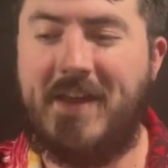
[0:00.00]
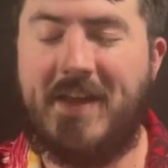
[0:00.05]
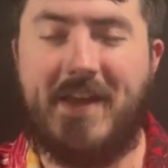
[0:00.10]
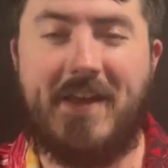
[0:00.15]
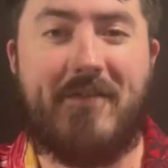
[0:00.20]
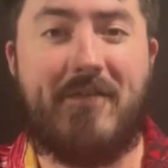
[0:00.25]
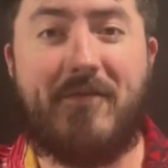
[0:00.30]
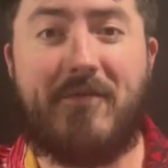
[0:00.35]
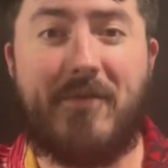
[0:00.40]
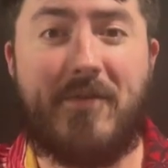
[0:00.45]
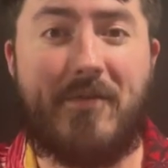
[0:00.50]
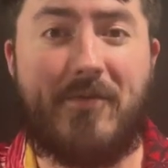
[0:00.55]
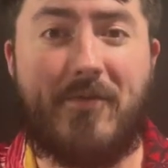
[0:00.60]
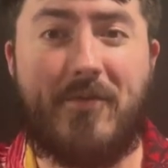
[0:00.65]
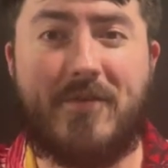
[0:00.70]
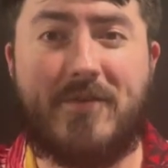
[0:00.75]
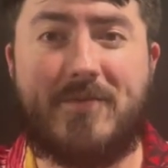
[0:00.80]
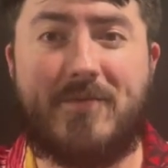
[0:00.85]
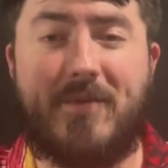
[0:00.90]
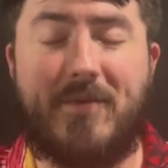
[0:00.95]
even from the
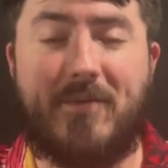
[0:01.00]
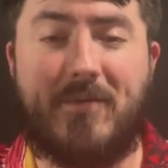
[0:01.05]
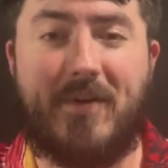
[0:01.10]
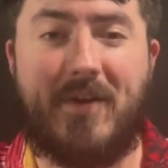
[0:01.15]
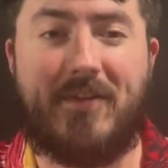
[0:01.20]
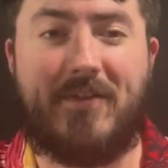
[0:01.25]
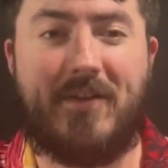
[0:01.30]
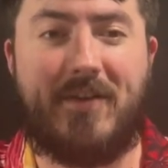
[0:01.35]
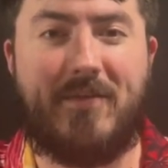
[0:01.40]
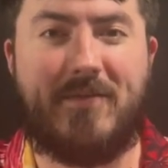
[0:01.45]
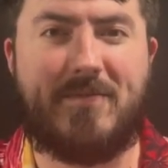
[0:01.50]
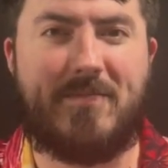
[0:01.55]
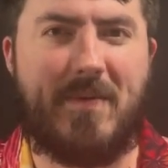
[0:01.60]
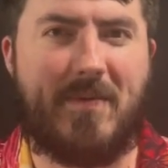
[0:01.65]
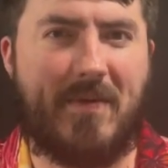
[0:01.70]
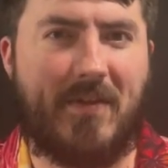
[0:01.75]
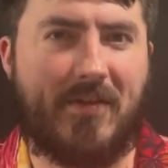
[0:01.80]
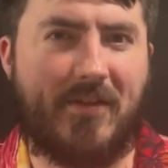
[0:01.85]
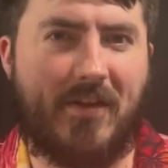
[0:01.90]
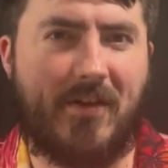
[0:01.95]
first one, where I thought he was
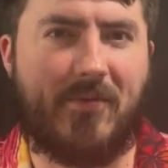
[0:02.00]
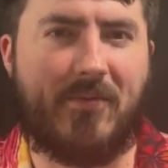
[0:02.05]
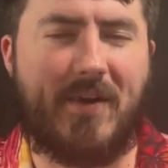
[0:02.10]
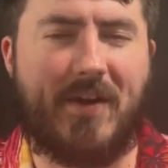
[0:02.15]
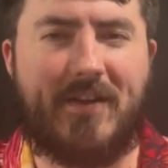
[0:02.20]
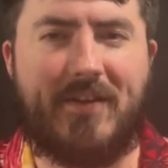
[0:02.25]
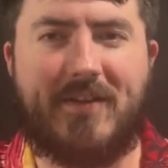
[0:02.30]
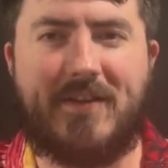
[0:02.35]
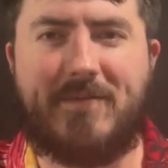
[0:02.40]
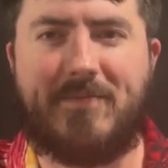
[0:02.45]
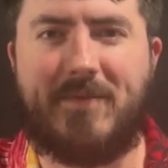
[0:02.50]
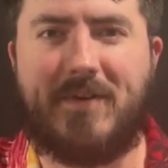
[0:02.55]
maybe a little reckless, but